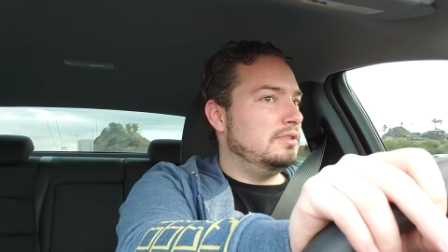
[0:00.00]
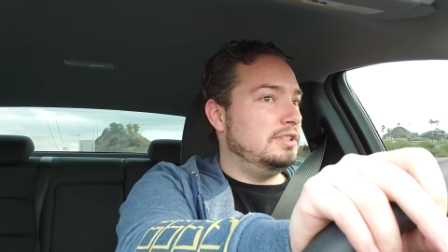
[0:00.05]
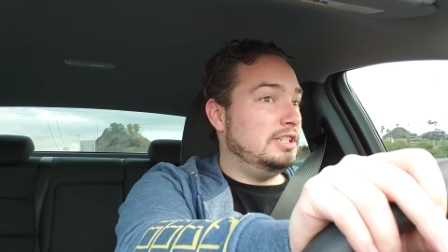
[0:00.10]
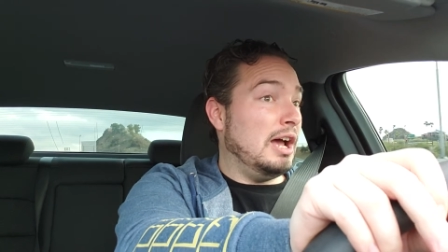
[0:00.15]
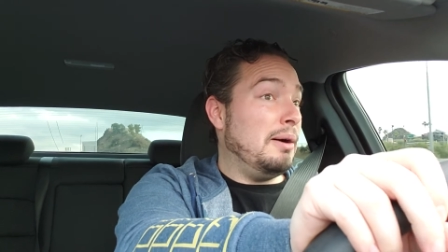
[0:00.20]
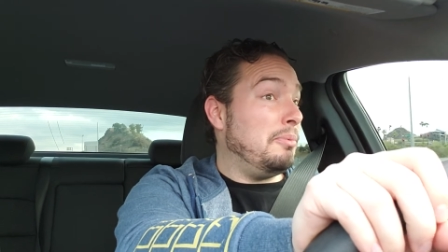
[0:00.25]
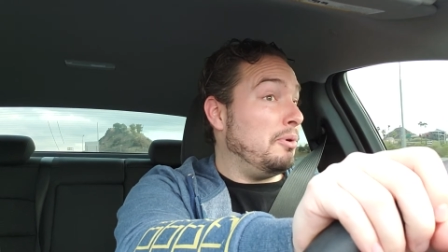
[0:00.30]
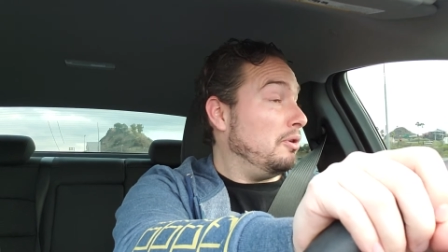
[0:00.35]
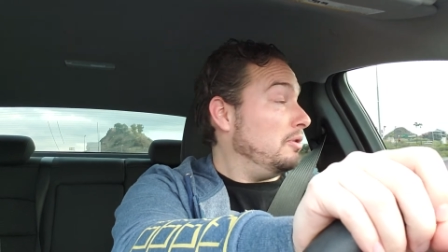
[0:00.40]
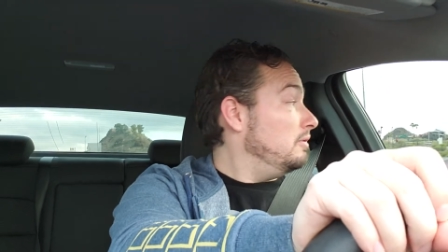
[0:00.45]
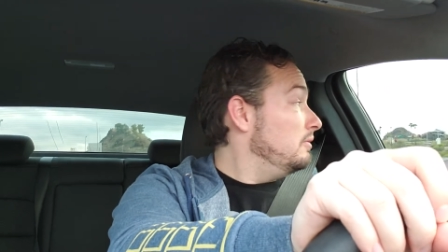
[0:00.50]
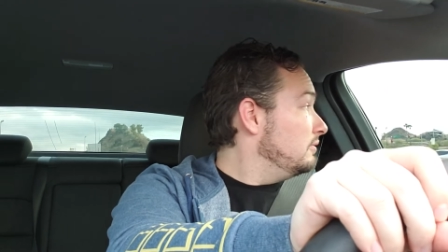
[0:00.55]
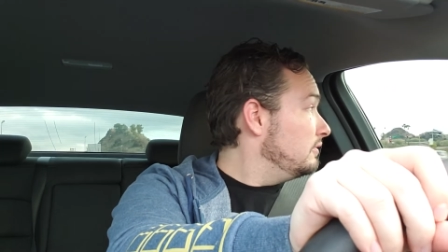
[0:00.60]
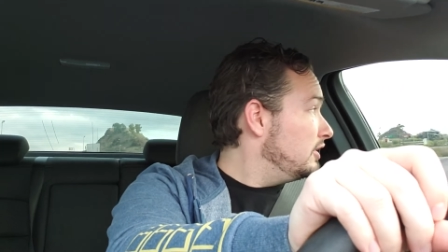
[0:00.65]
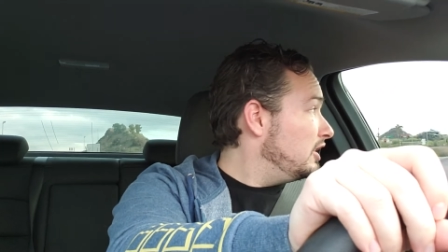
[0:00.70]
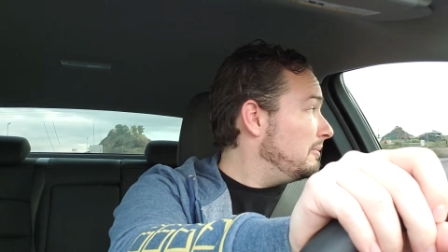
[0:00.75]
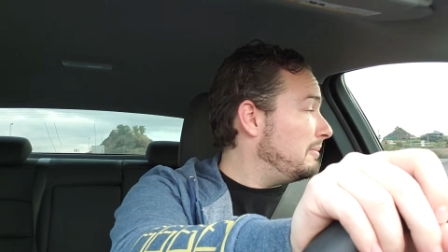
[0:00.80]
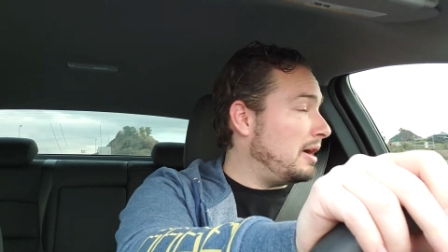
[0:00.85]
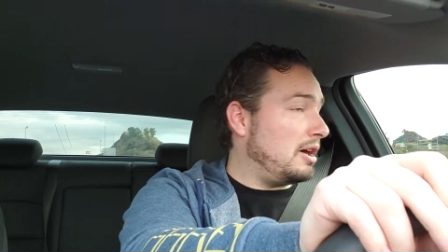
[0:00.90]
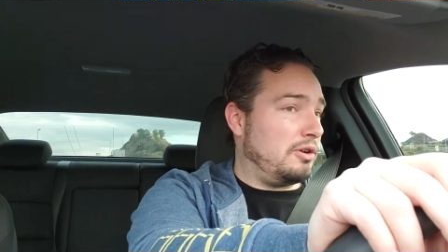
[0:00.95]
double
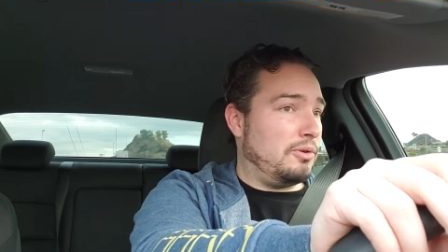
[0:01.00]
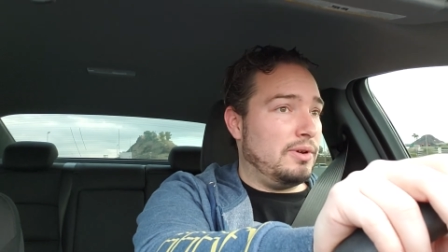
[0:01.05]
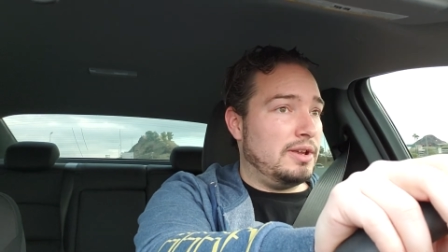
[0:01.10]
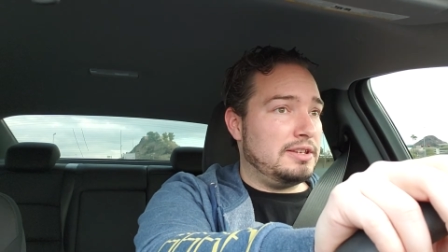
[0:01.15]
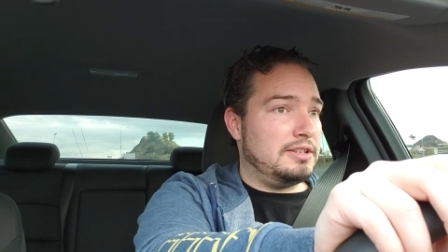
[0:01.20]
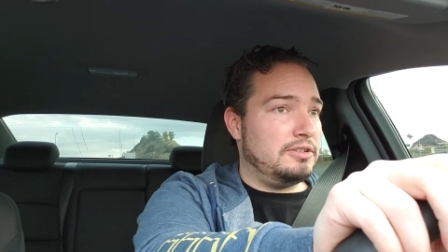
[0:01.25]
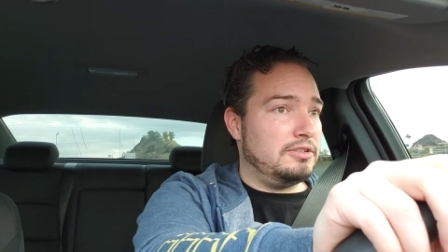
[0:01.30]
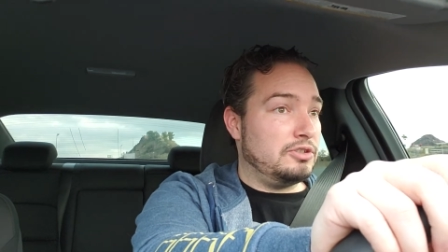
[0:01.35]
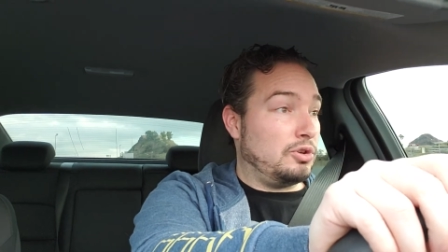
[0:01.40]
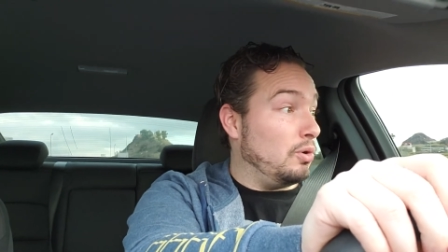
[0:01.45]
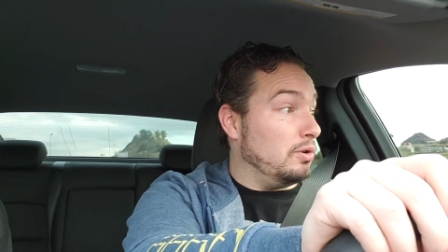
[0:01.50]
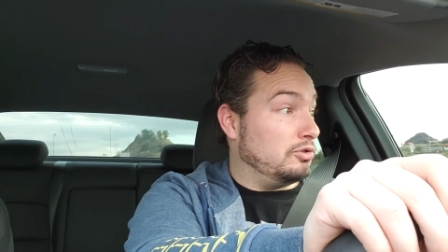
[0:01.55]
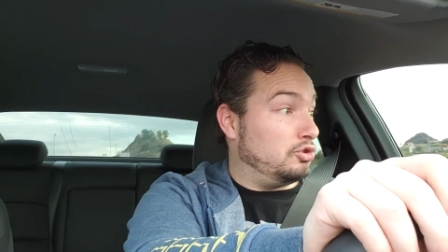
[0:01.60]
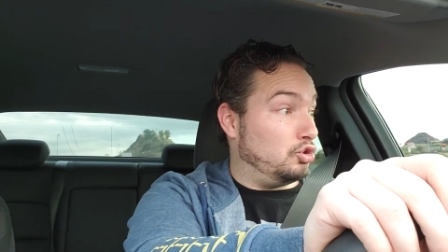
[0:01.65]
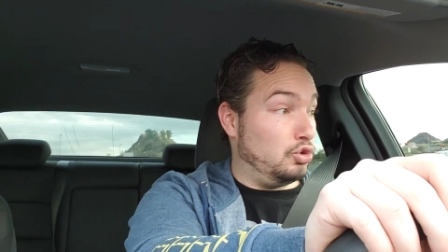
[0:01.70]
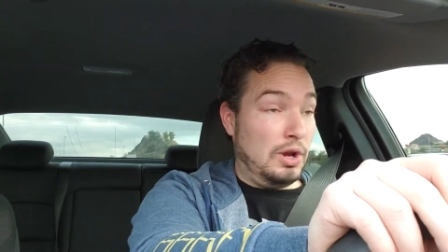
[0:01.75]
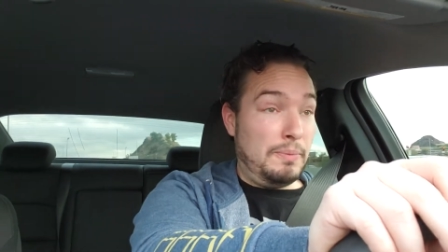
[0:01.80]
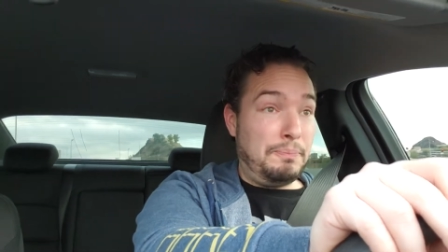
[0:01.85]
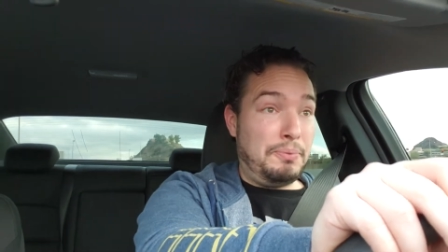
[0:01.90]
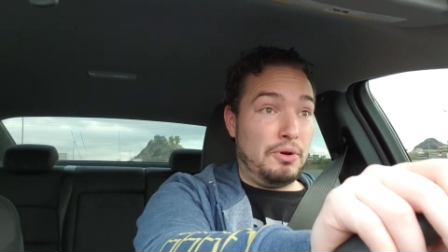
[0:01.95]
the amount of wrestlers or
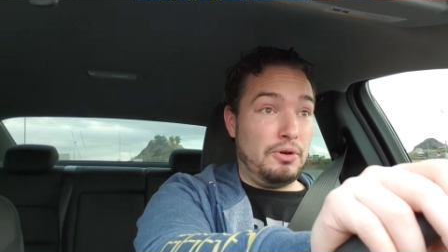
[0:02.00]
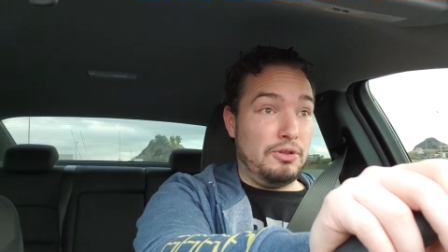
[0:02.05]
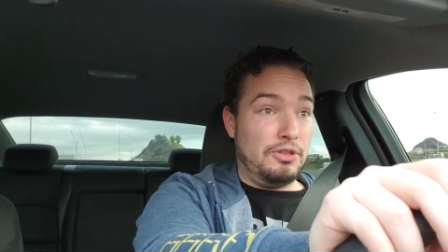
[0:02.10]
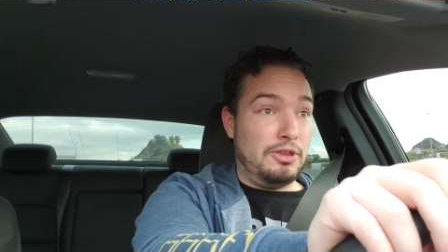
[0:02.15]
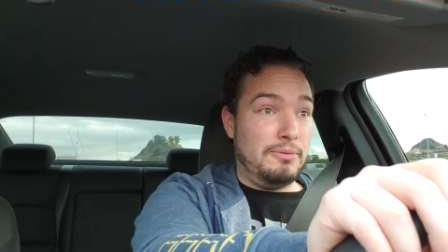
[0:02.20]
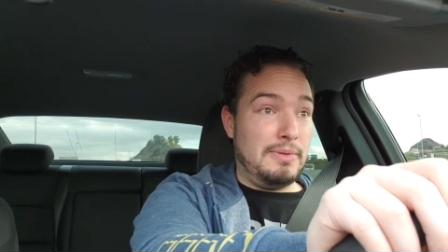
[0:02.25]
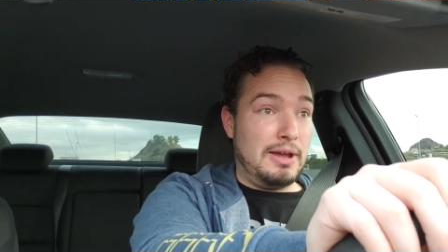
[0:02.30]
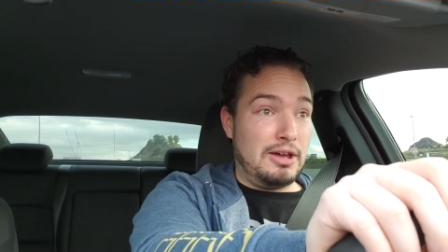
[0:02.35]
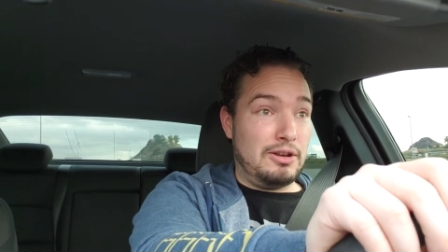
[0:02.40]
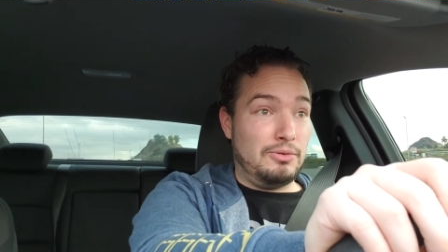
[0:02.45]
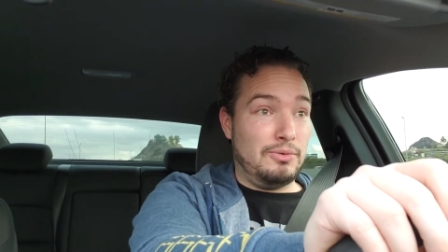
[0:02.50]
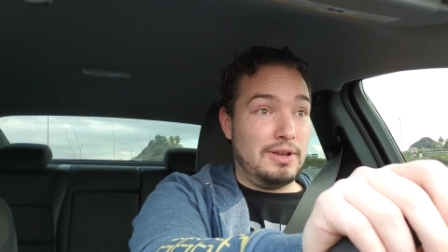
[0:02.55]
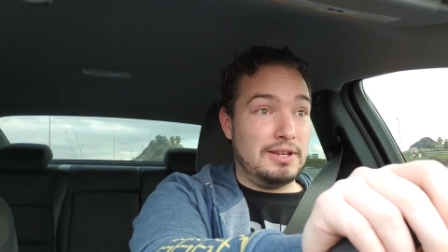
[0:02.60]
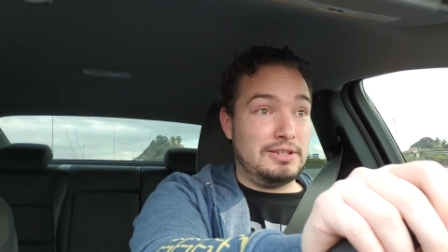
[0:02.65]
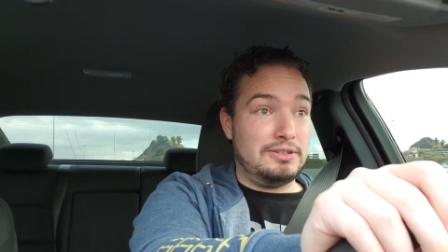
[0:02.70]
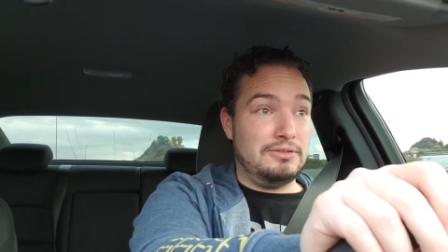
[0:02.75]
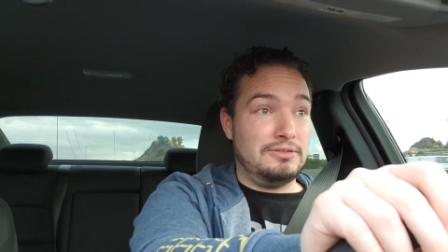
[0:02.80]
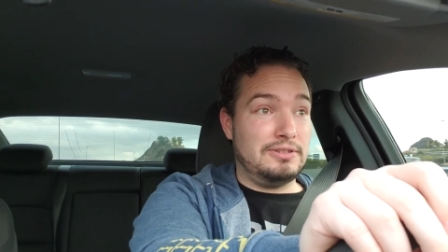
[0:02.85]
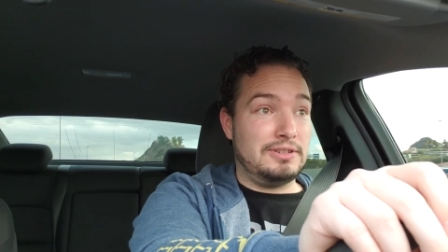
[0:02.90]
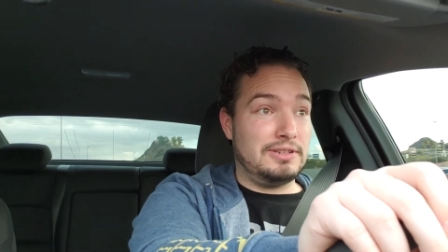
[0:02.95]
triple the amount of
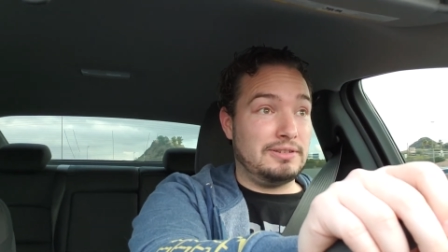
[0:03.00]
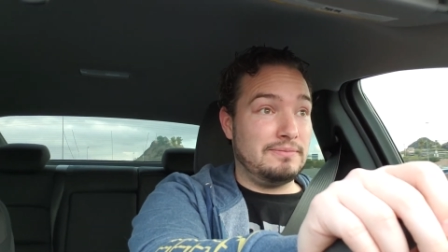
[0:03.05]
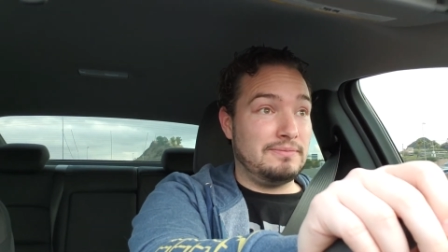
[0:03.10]
wrestlers.